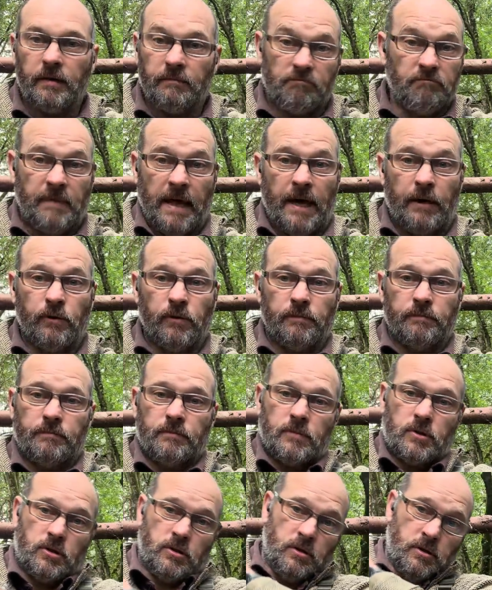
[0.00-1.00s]
now.
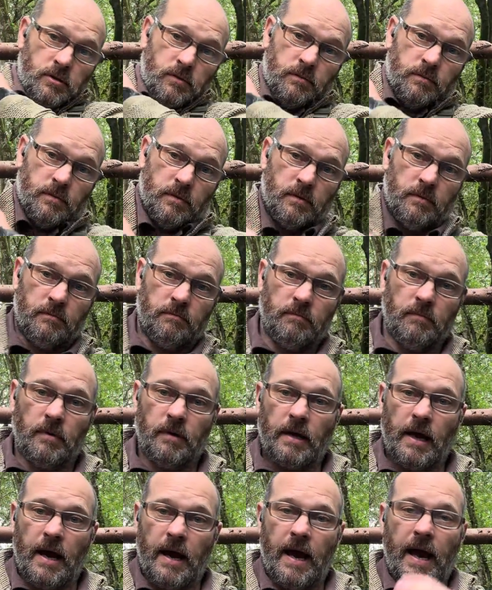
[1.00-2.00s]
So
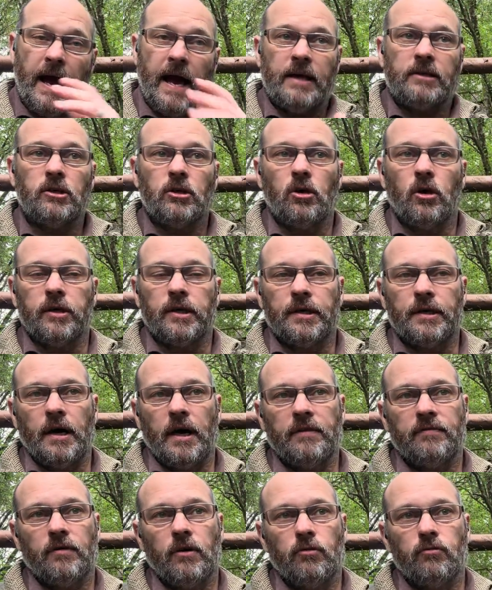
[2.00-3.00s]
had you got your
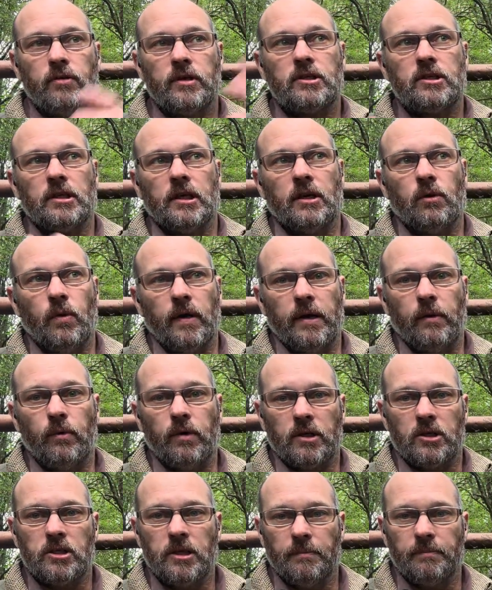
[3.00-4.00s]
knife originally when it would
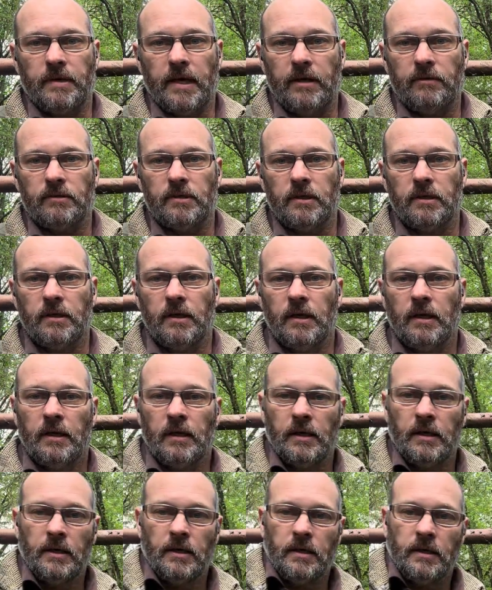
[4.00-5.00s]
have shipped out,
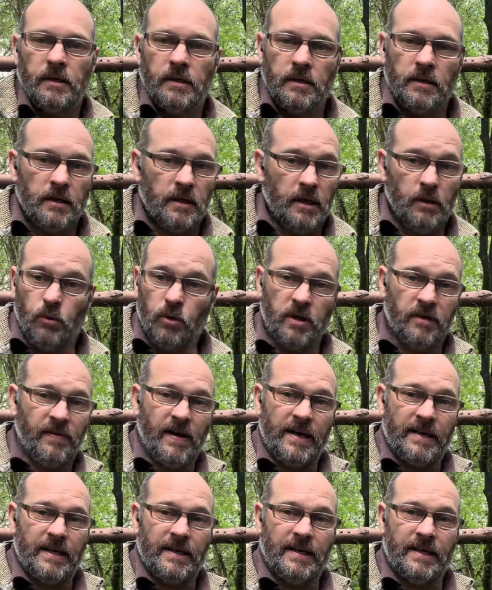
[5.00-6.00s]
it wouldn't have
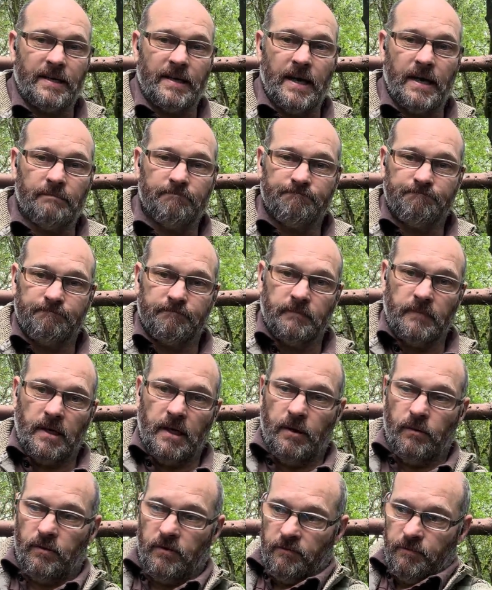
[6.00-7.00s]
had any of that.
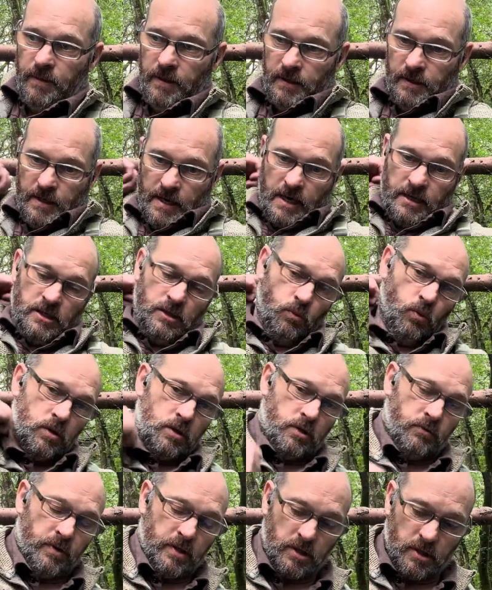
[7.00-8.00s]
It would have been as it was
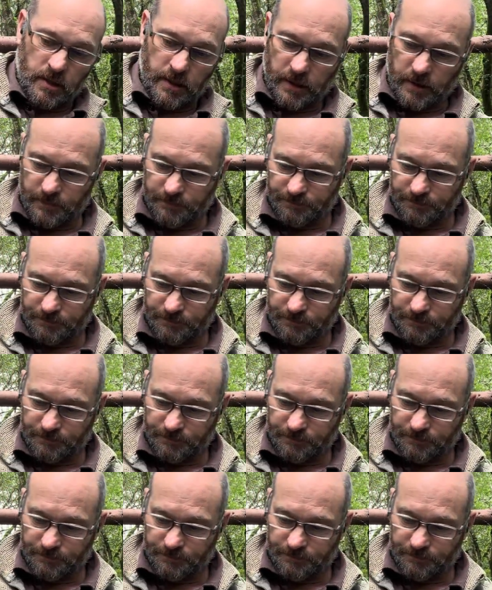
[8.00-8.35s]
originally.